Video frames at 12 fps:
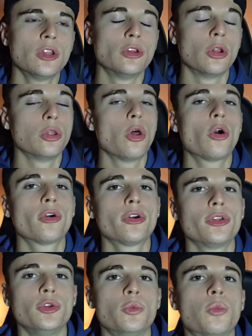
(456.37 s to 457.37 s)
the longer
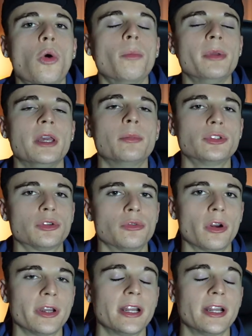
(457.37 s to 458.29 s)
you won't be able to run.